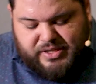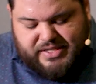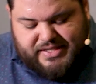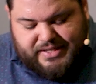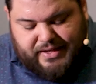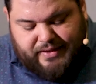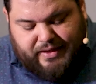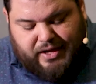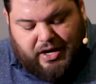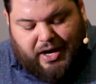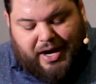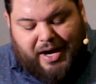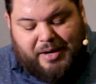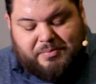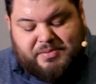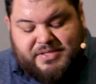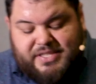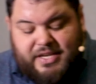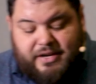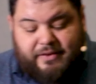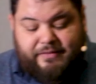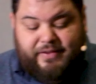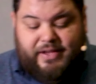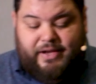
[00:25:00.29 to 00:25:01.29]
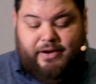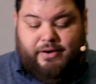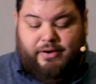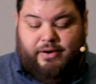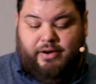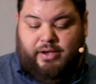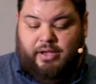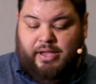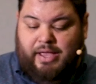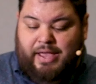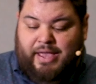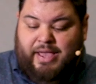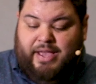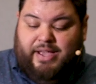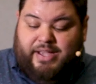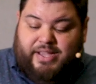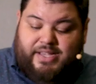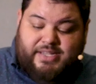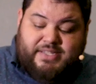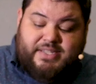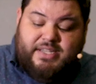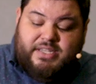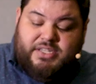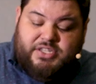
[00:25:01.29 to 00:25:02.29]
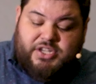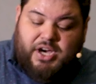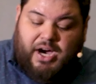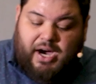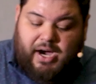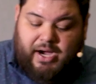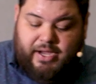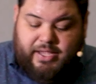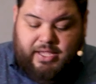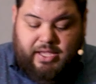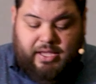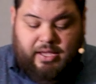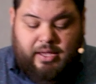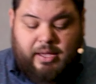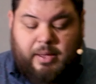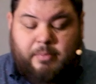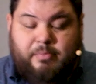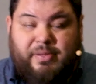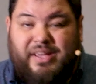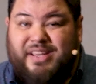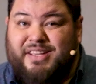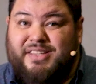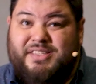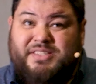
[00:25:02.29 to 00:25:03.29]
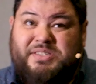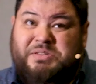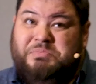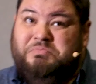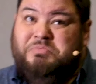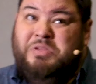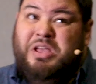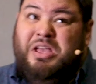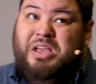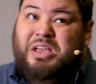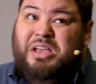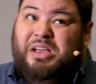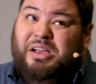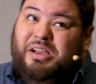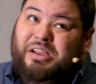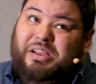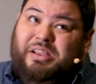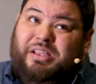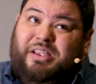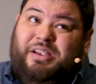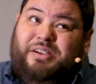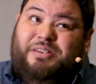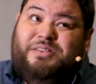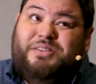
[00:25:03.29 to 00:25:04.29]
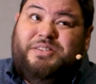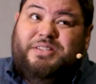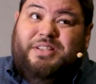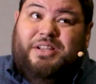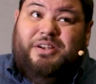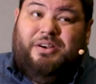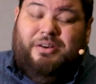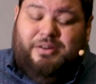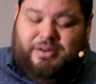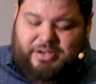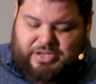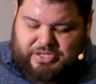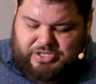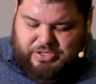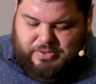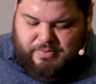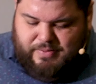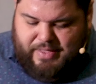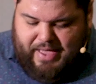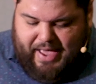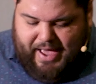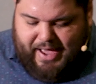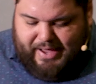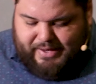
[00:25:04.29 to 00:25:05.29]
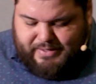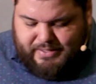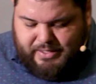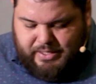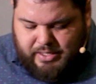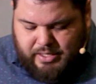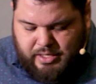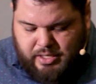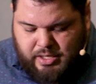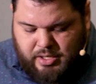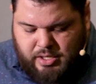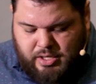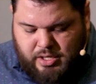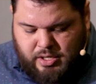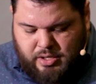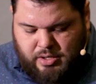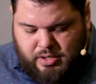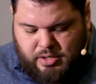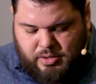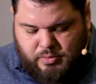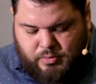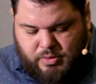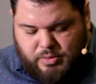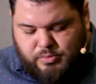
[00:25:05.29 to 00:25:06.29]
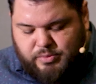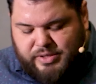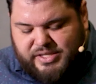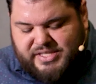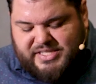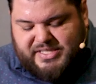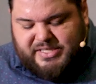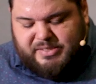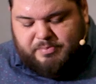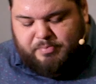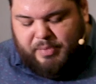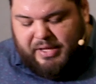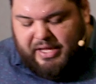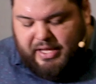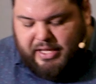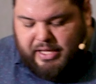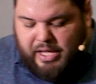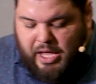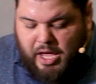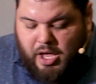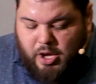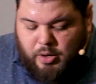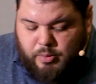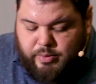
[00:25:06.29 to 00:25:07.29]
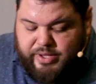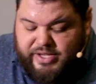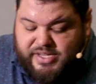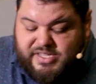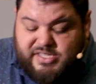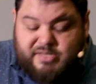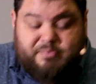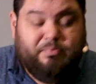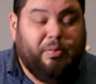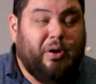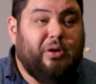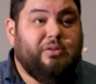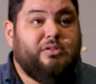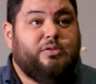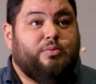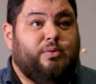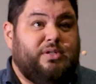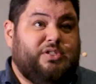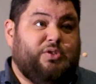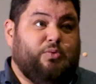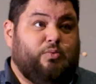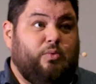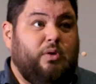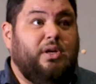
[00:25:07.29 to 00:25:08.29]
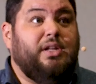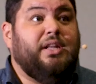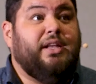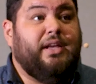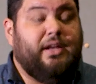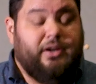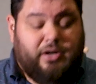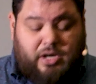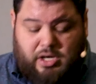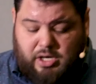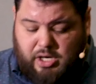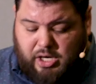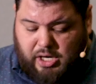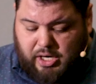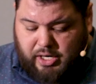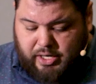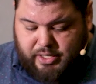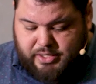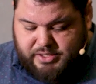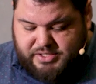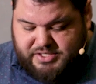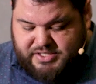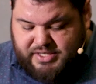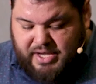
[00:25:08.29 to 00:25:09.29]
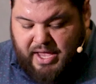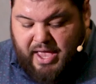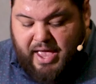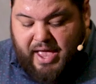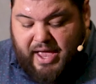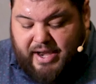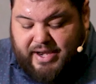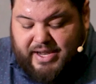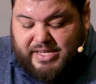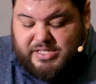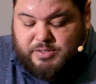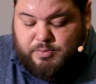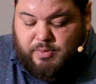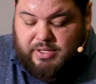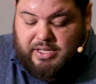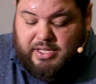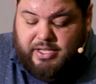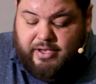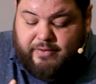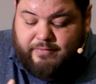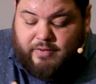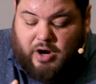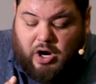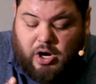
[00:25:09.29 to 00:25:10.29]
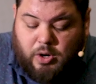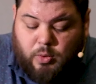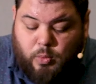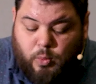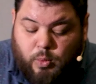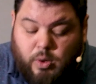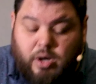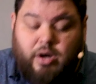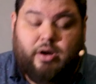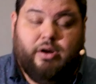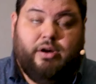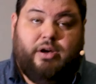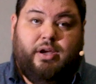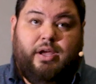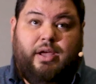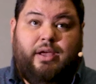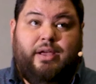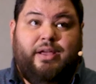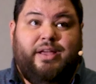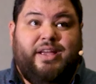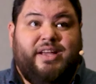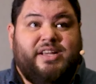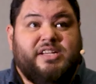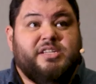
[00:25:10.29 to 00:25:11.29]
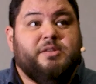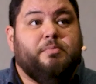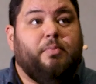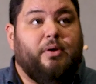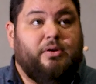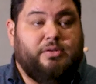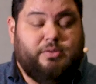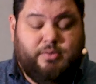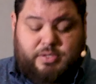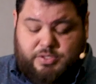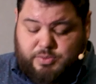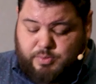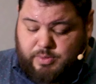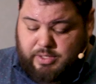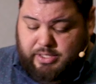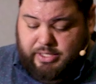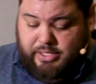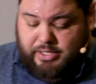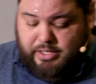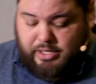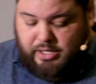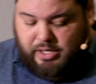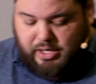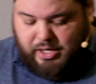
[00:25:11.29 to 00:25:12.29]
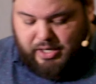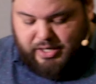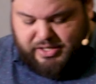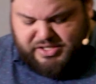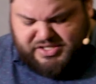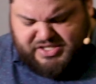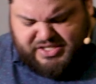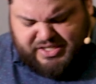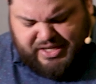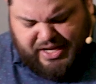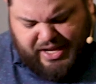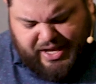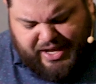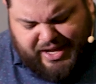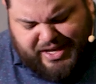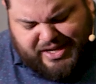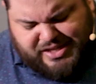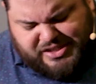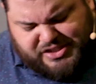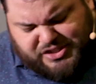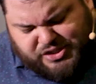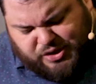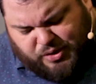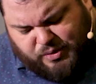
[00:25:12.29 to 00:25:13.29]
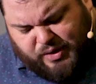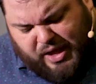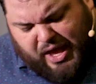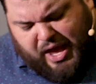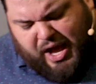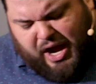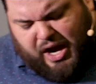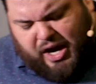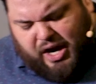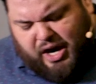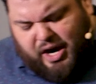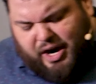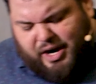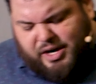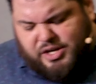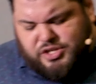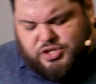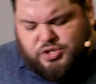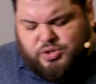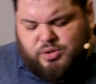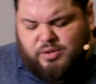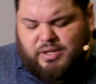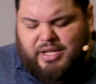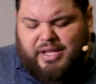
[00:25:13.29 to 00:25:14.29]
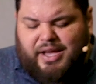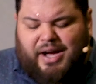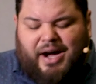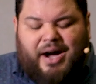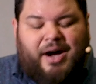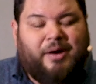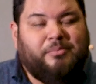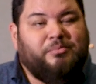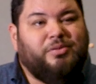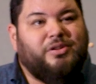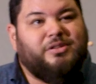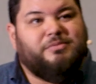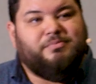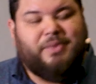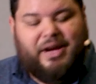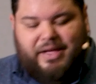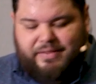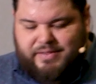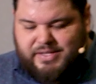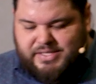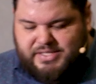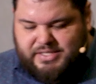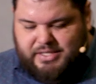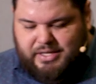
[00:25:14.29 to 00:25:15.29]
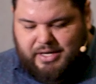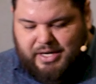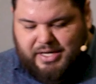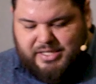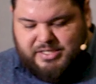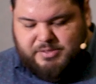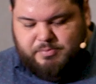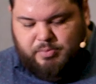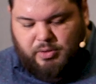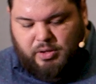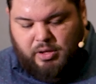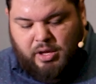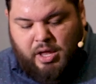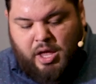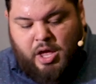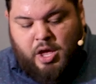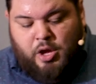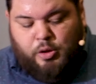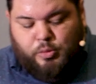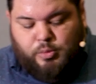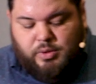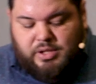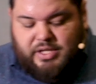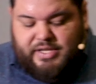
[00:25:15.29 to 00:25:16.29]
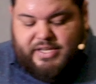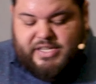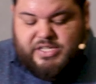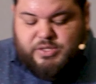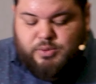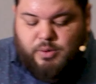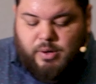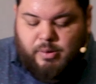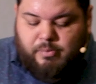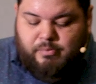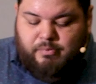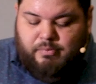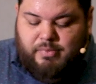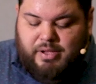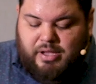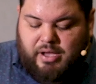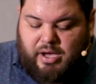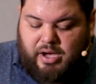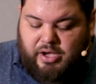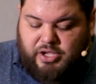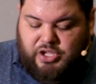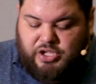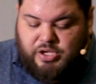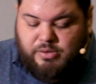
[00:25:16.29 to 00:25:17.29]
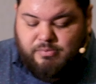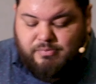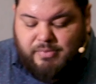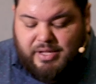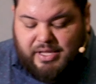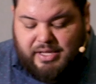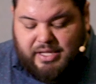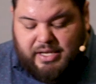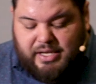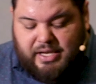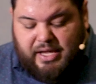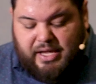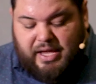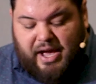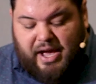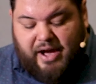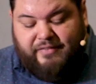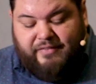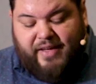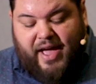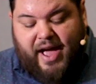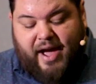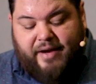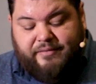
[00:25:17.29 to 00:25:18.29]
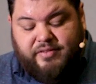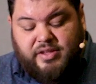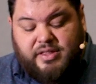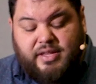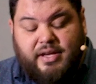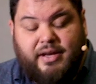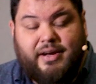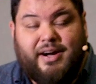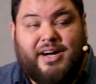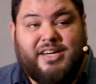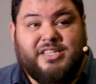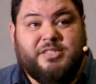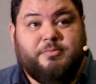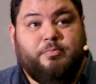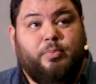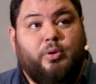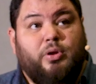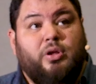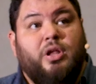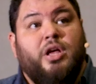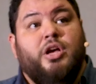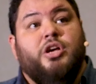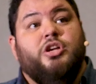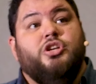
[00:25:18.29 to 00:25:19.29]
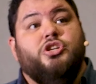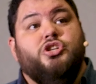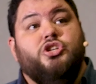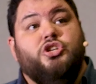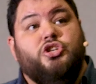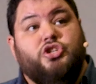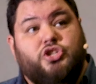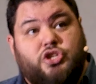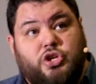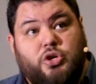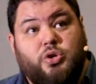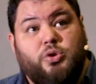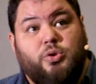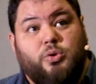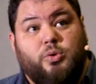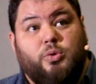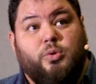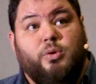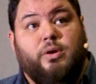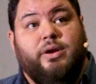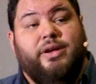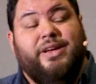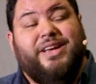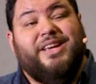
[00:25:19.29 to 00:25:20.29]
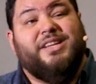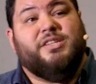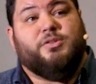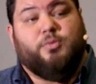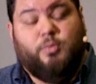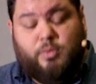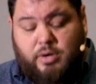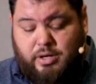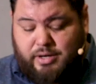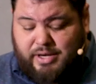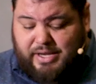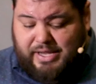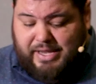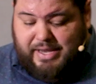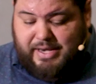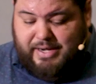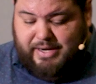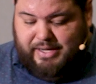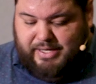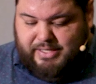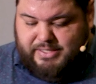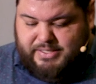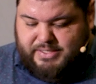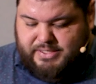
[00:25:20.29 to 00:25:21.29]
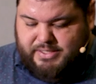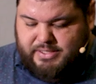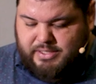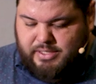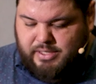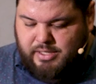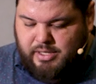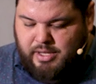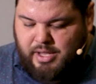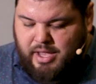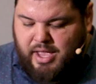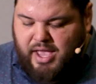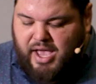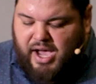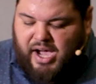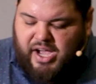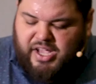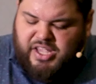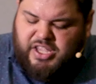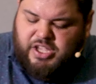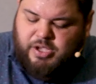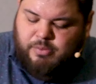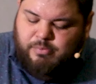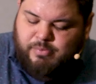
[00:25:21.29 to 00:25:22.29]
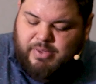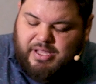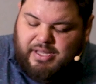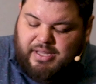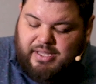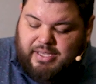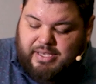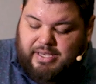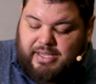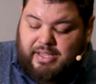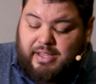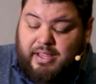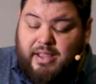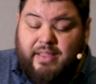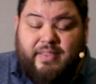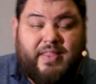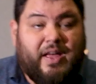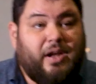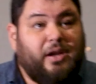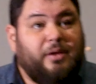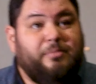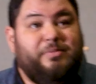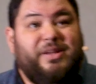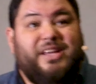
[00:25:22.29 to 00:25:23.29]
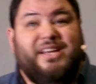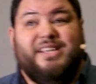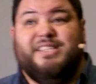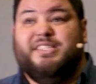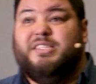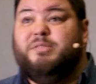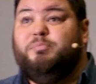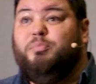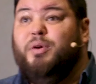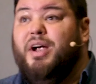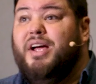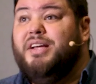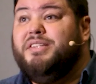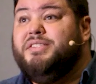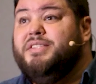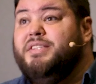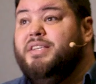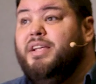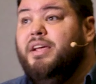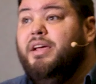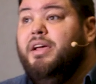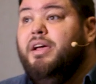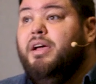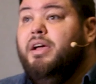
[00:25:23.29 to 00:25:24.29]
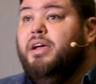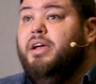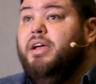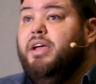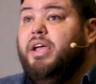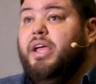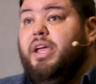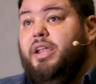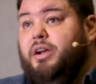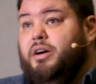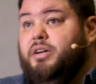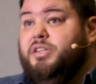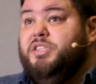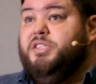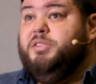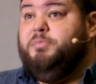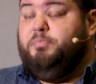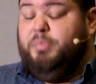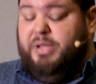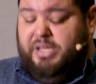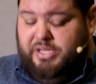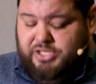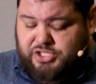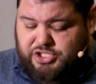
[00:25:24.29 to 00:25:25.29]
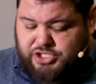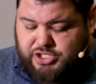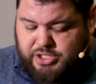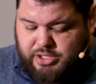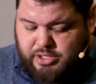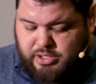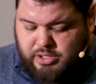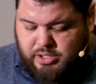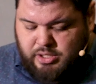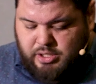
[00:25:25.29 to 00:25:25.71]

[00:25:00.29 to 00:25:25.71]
we see the opposite of hearing isn't talking because hearers can already do that. When we speak, we expose what's really in our hearts. And as we live, our work exposes what's really in our hearts. So a heart truly humbled by this gospel will lead to a, a humility of having the gospel do its work in us, a humility that'll be expressed in our speech,